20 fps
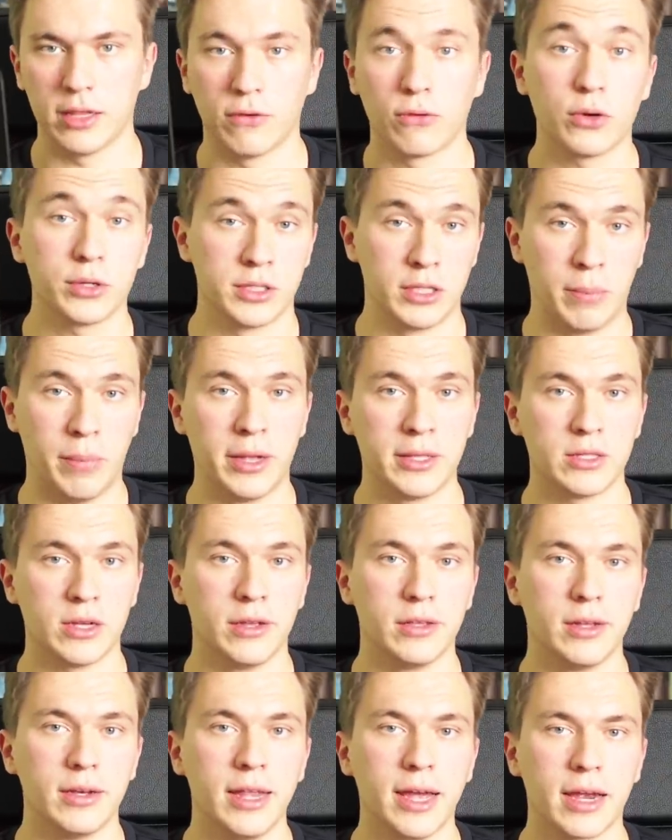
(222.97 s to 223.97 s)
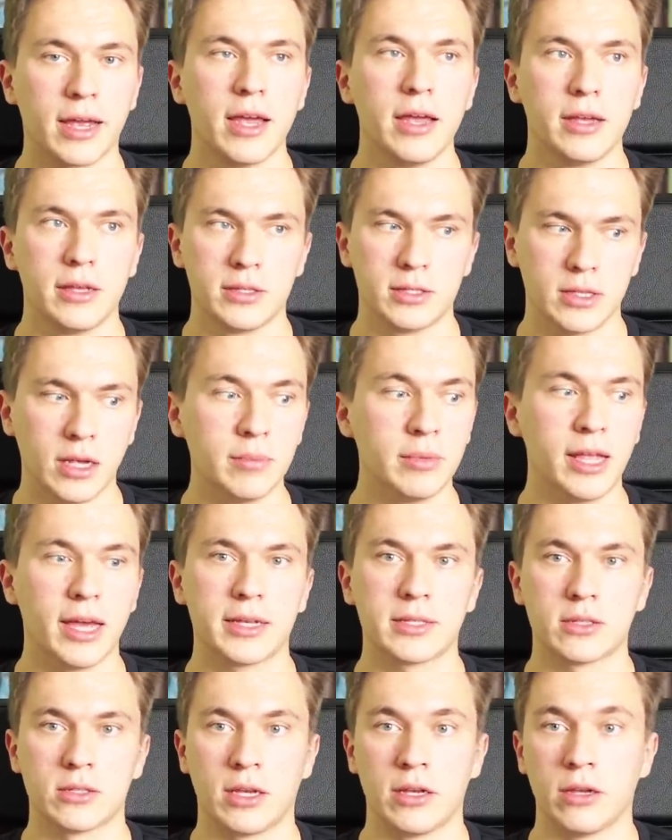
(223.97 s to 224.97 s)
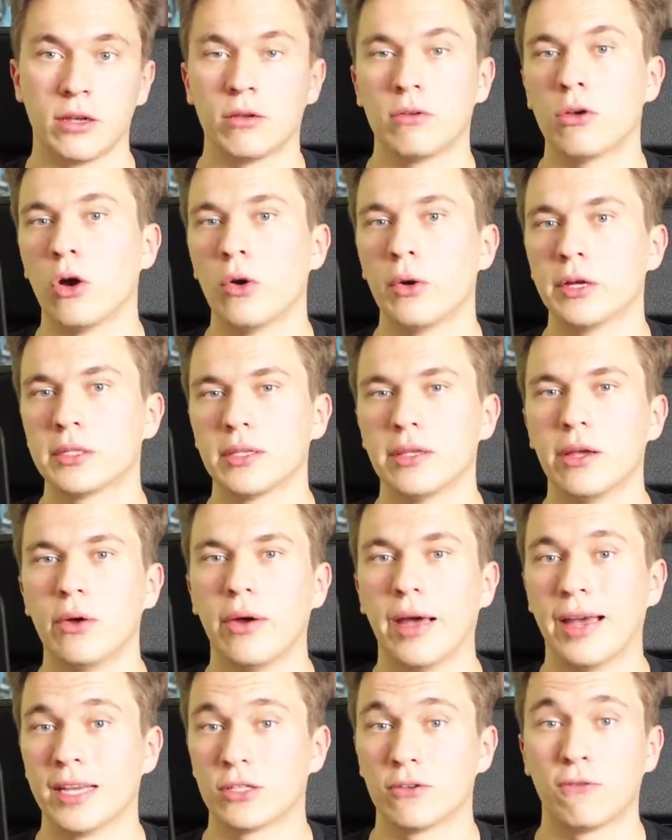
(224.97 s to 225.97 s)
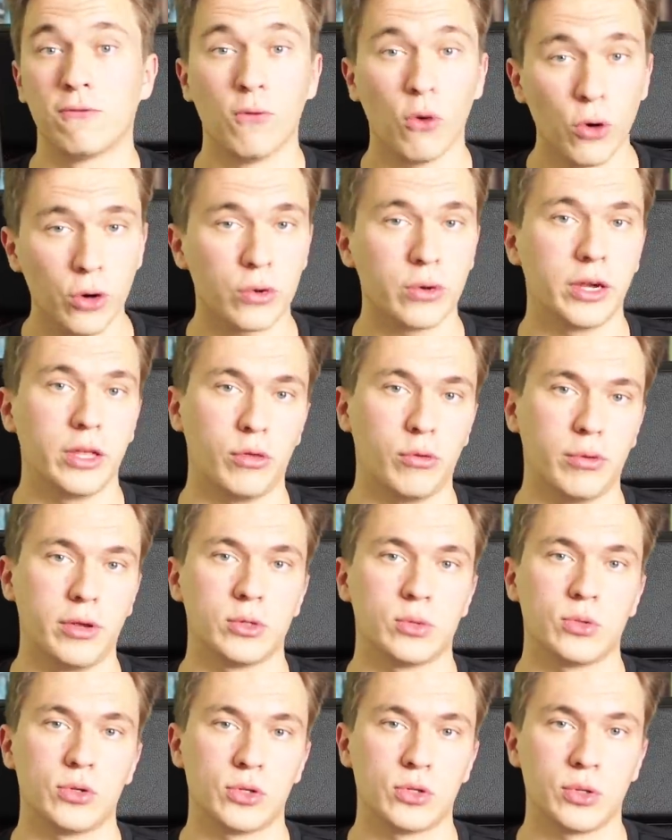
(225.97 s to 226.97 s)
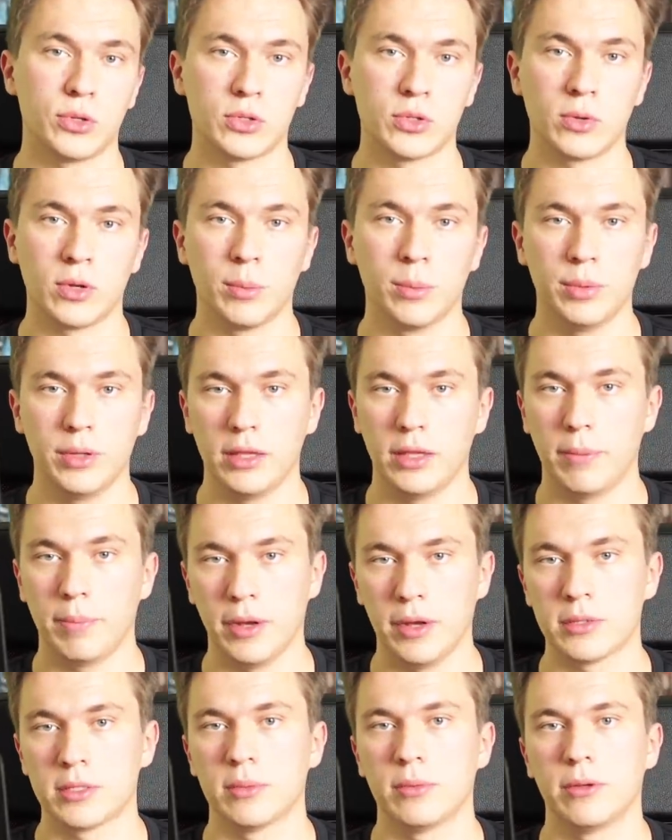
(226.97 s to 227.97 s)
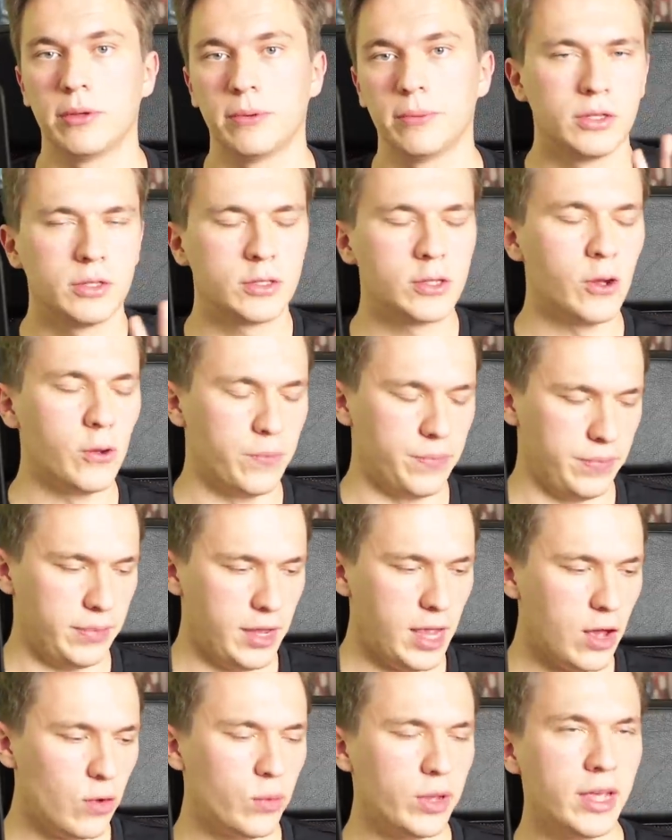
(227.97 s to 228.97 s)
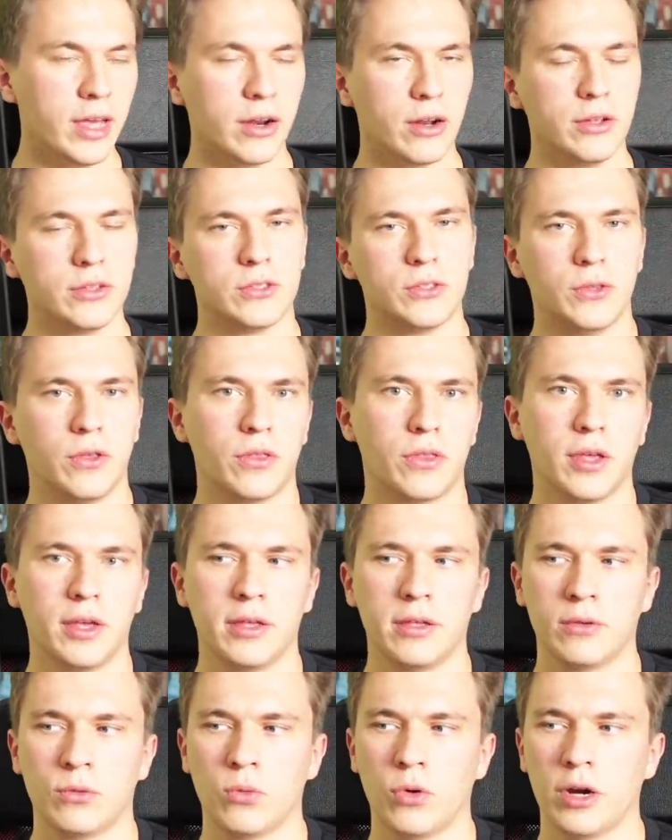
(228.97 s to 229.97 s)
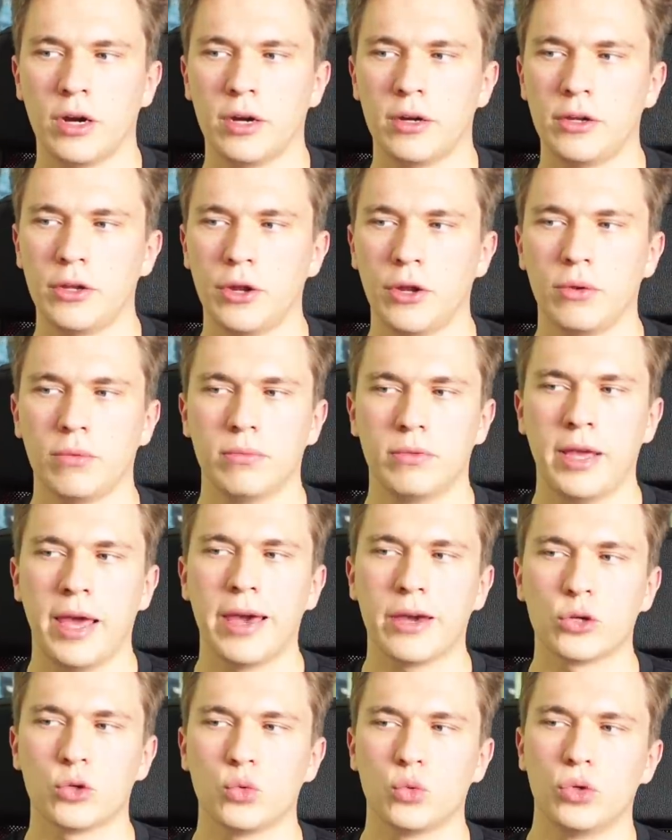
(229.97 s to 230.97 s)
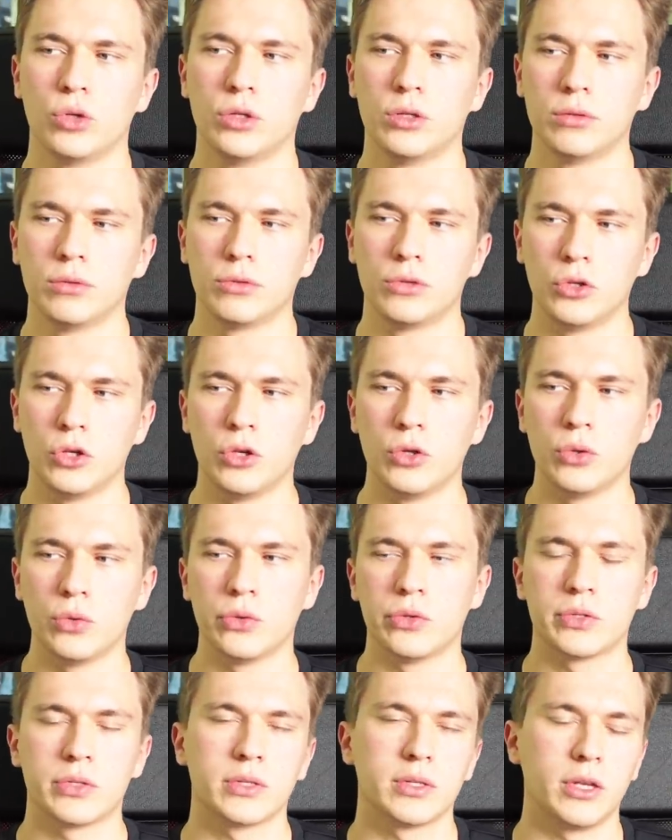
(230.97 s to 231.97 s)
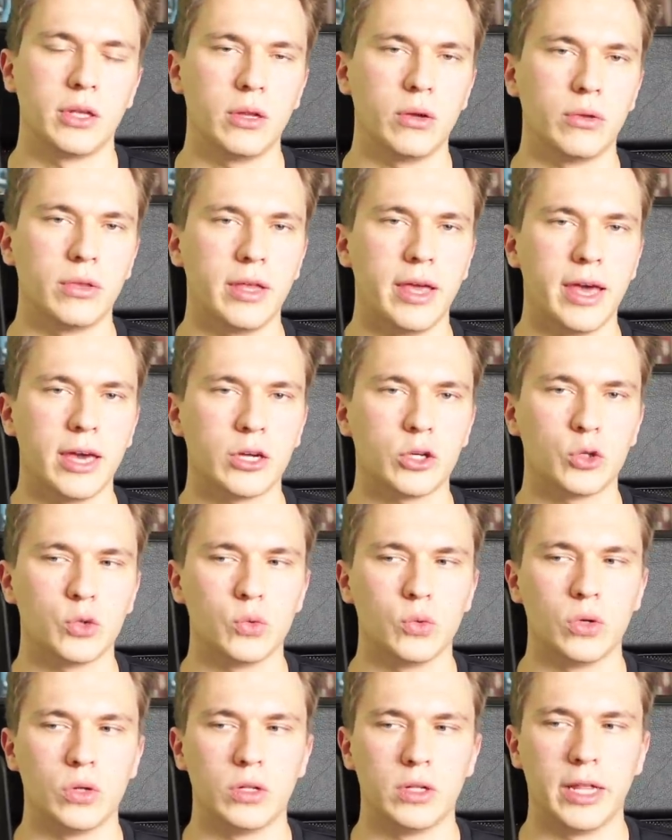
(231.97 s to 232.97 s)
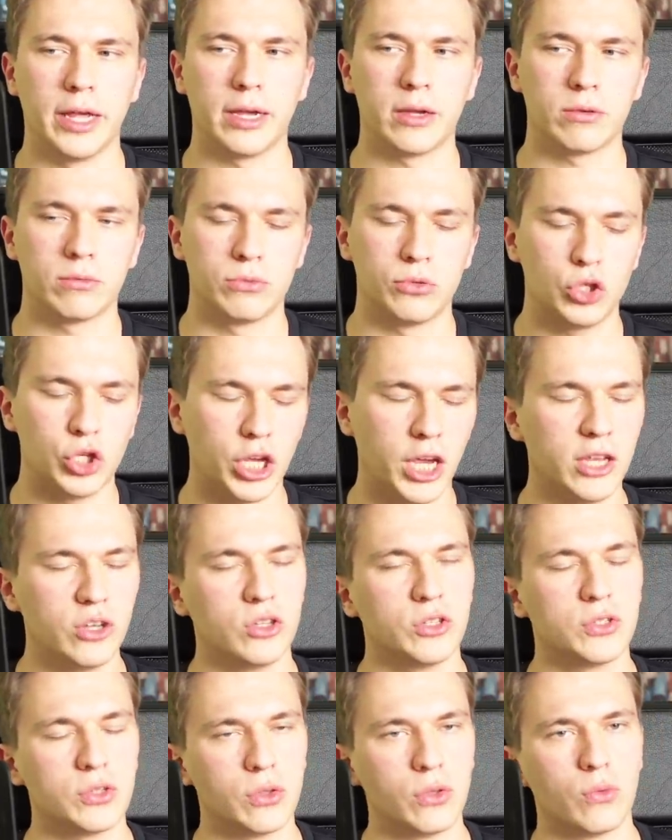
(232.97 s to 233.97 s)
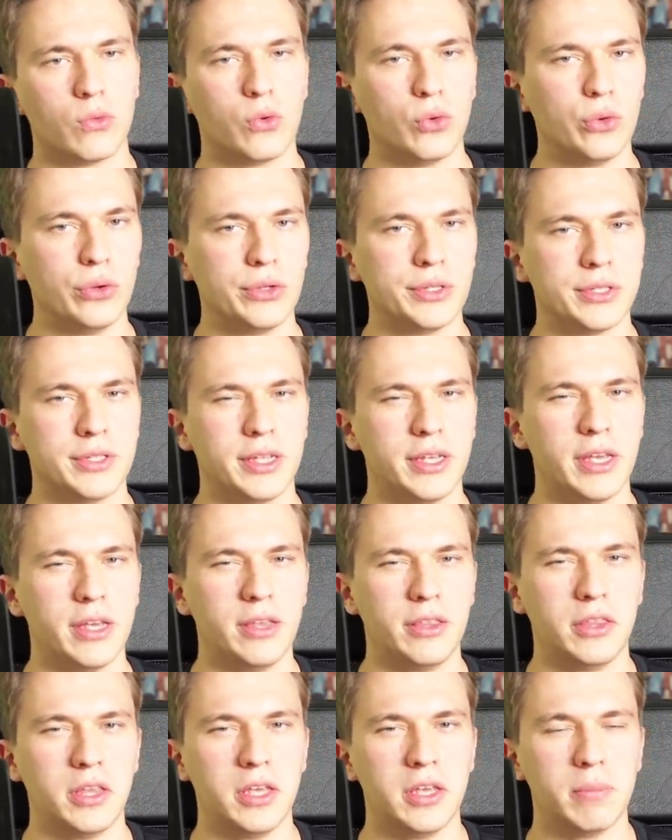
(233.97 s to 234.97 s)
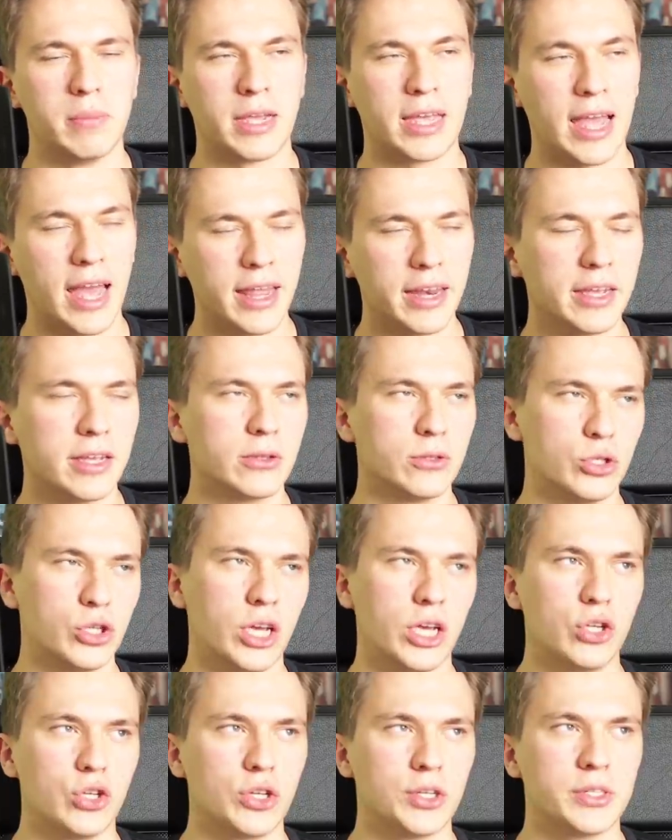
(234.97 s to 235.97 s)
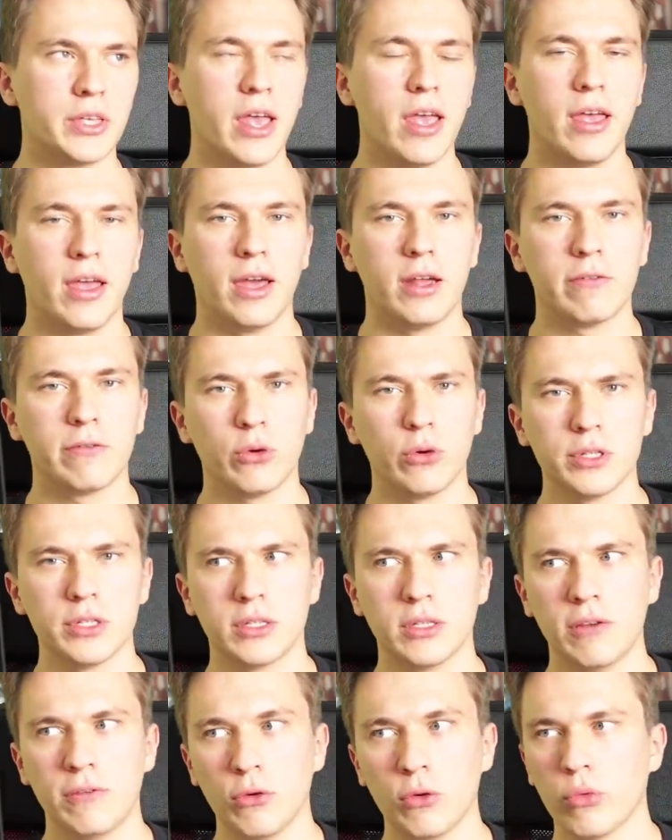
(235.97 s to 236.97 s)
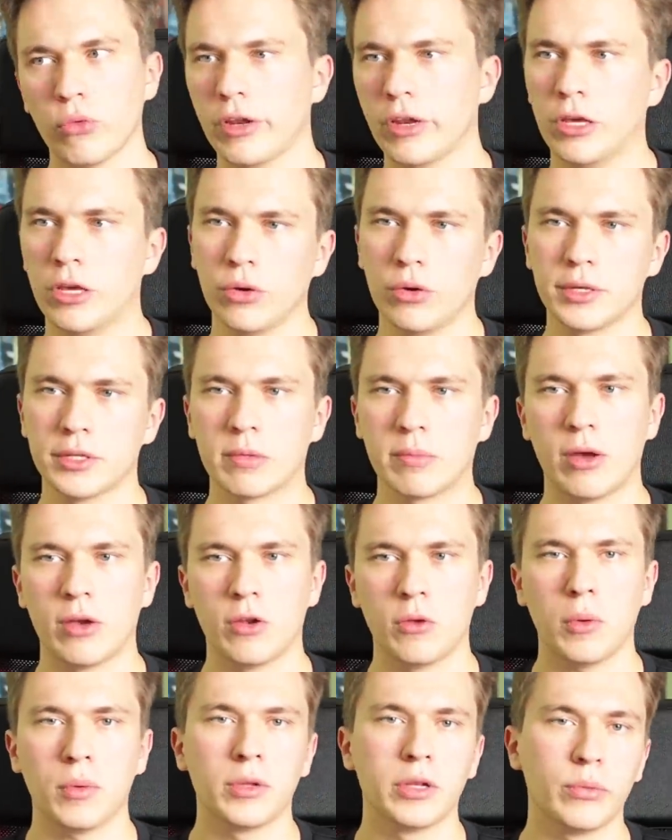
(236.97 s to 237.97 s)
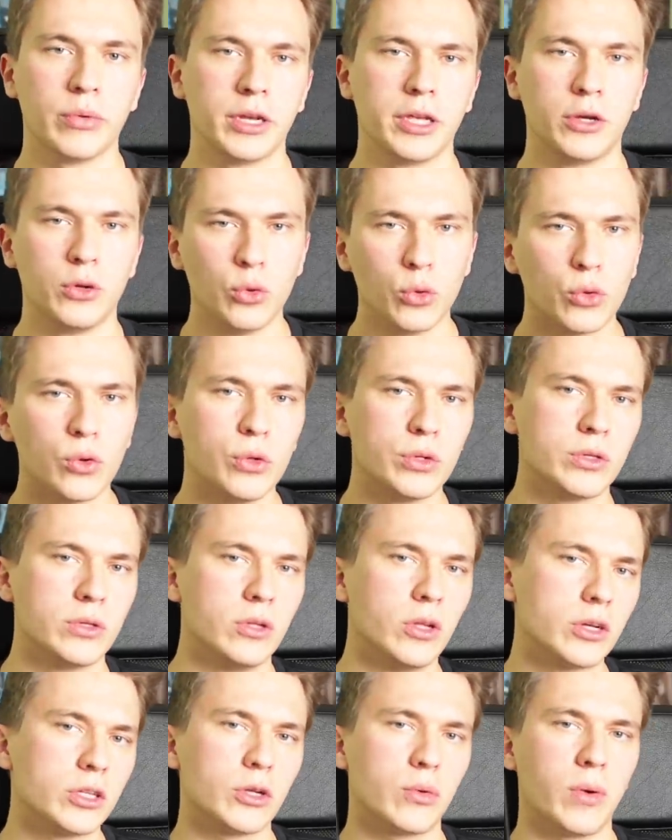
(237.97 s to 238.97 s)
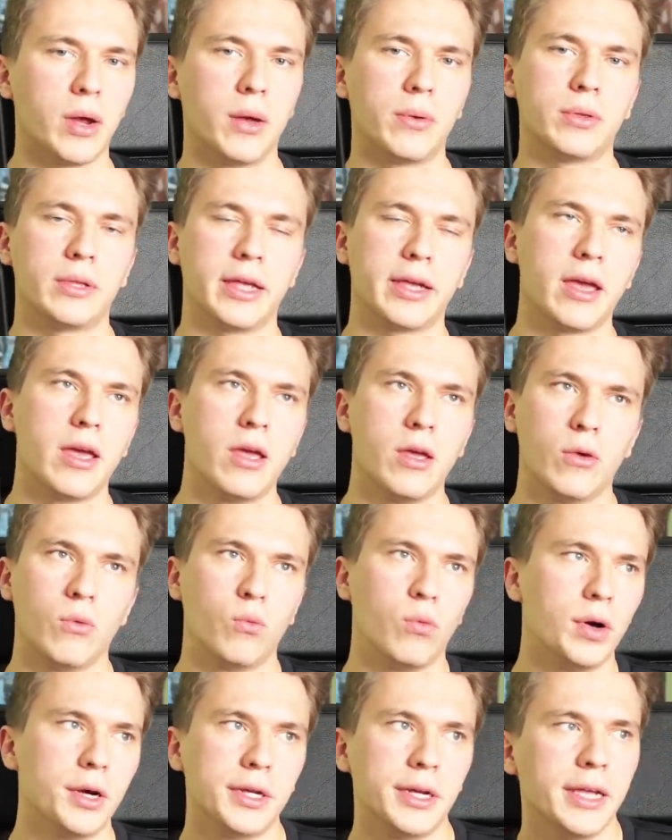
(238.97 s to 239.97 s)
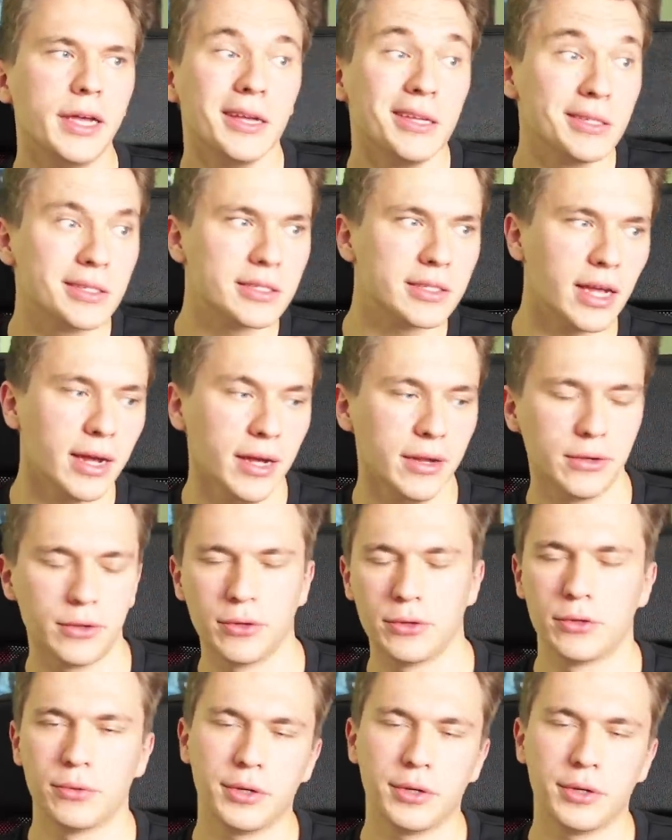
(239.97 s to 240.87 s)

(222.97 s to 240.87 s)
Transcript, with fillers: Of course, it depends on the deck. Some decks can go as low as 4 grade 3s, which is also completely possible. So now we get on to the thing where, you know, the actual news, you know, the actual like changes to the rules, the mechanical changes. And of course, if you're already curious about it, you've already Googled, looked around, like, what is standard?